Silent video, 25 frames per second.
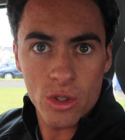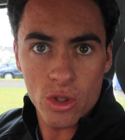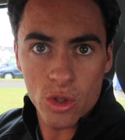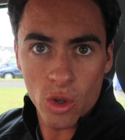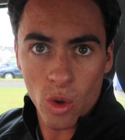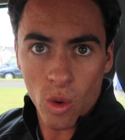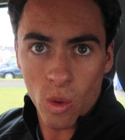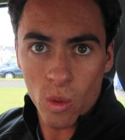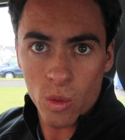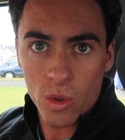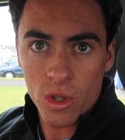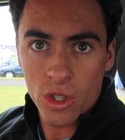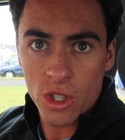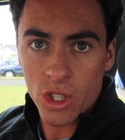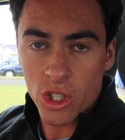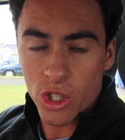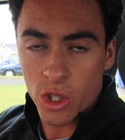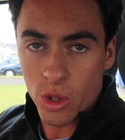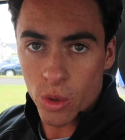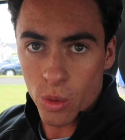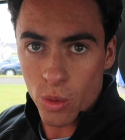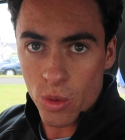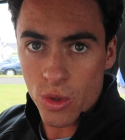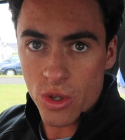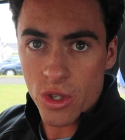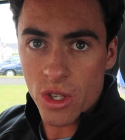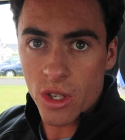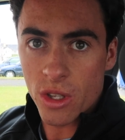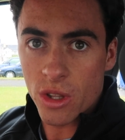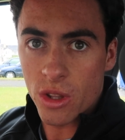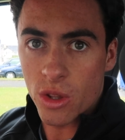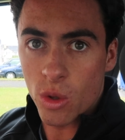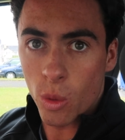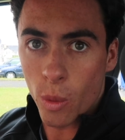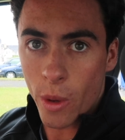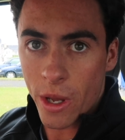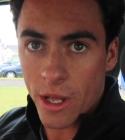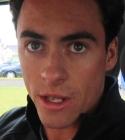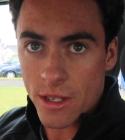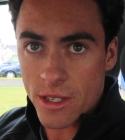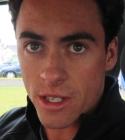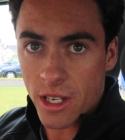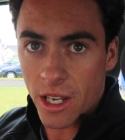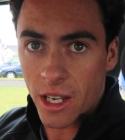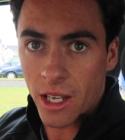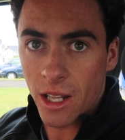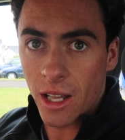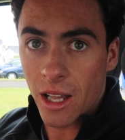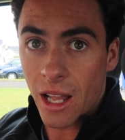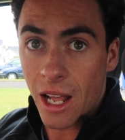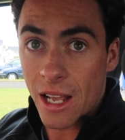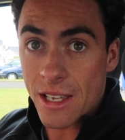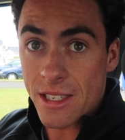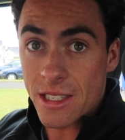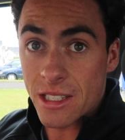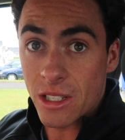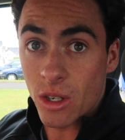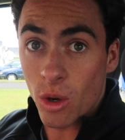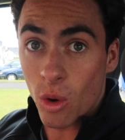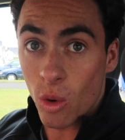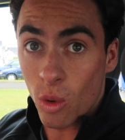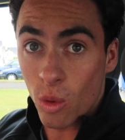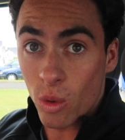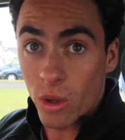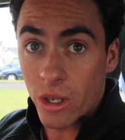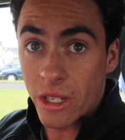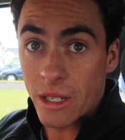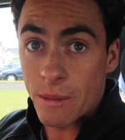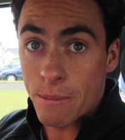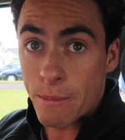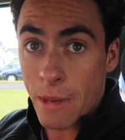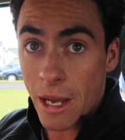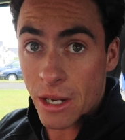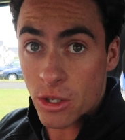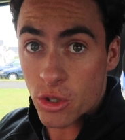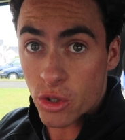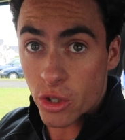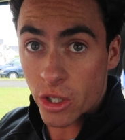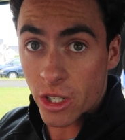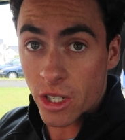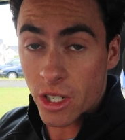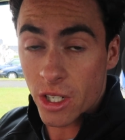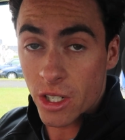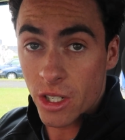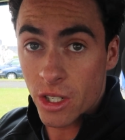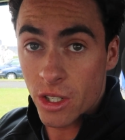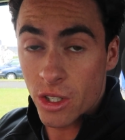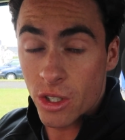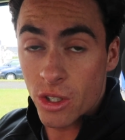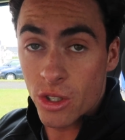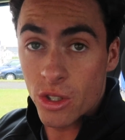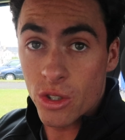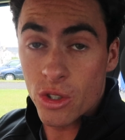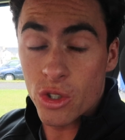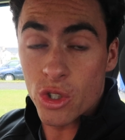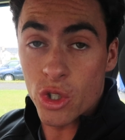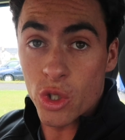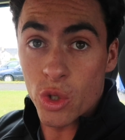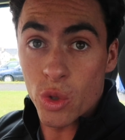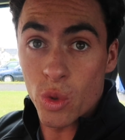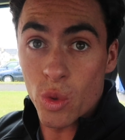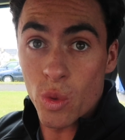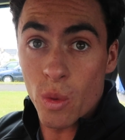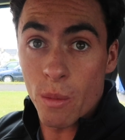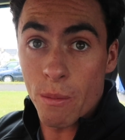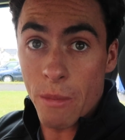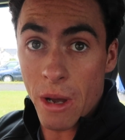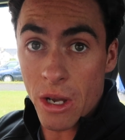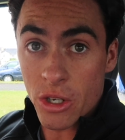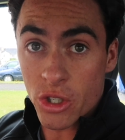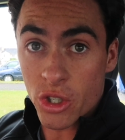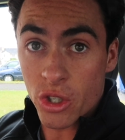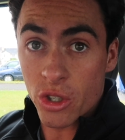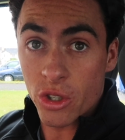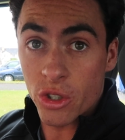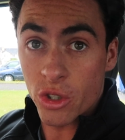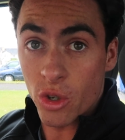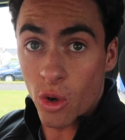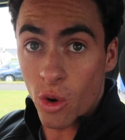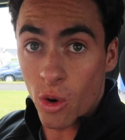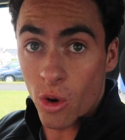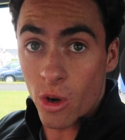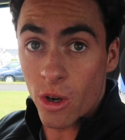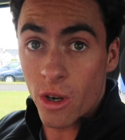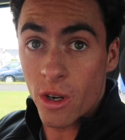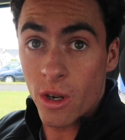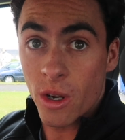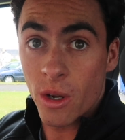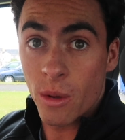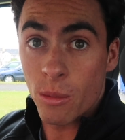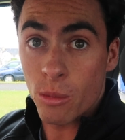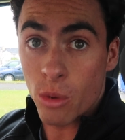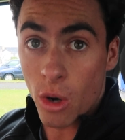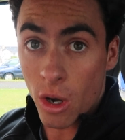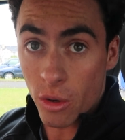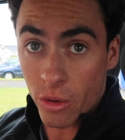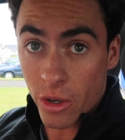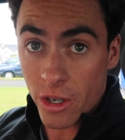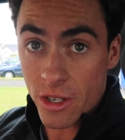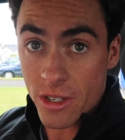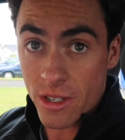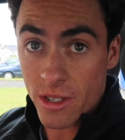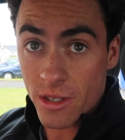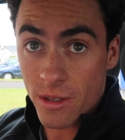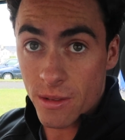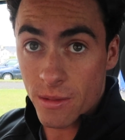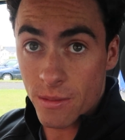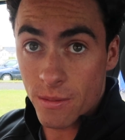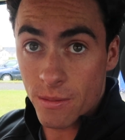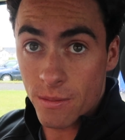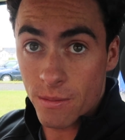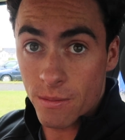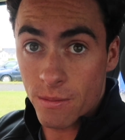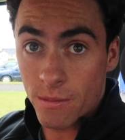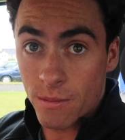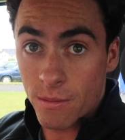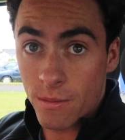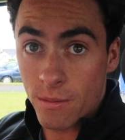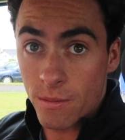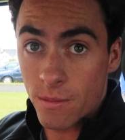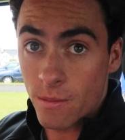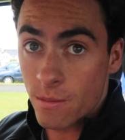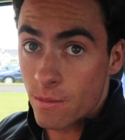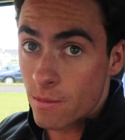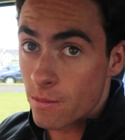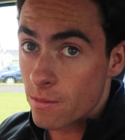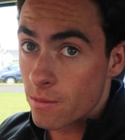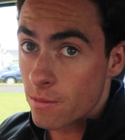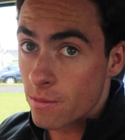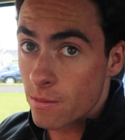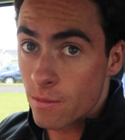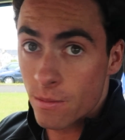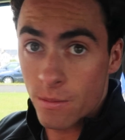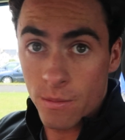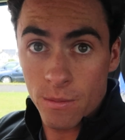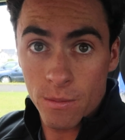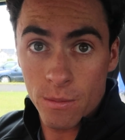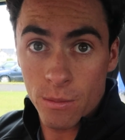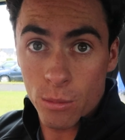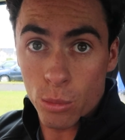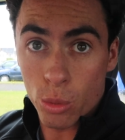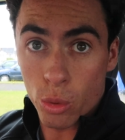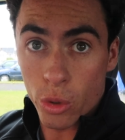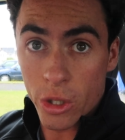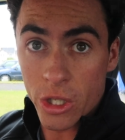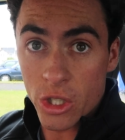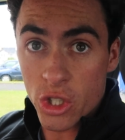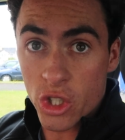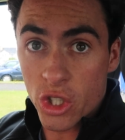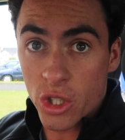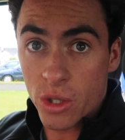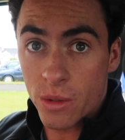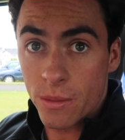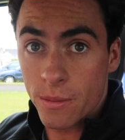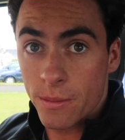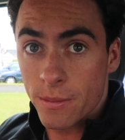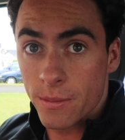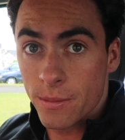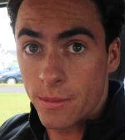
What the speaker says: Don't use the weighing scale as the only metric to measure your progress. Preach.